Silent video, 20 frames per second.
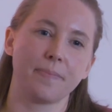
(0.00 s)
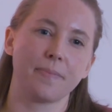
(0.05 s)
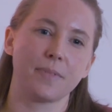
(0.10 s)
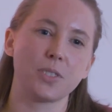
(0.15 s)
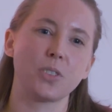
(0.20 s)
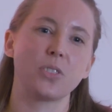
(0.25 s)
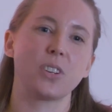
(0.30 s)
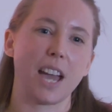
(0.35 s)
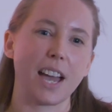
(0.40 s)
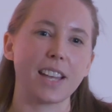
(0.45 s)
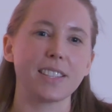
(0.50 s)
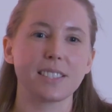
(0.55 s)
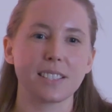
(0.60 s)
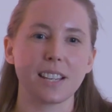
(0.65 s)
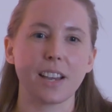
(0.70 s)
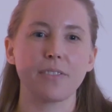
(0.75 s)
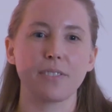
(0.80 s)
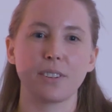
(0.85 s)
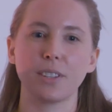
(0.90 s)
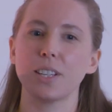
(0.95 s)
So yeah, it's
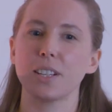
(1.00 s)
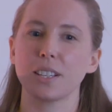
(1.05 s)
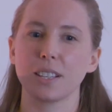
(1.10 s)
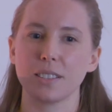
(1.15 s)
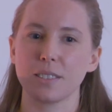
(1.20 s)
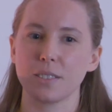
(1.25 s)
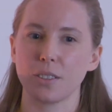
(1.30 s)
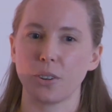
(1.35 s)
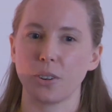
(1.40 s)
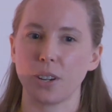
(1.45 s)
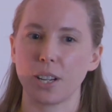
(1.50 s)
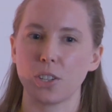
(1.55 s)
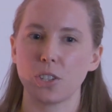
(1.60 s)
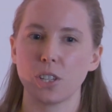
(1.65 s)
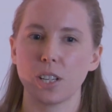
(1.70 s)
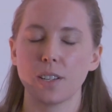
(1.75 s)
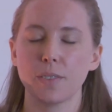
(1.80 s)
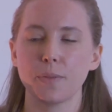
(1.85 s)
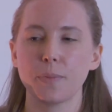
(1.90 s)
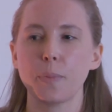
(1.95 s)
definitely a
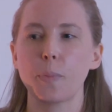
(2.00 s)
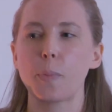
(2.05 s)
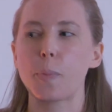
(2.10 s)
consideration.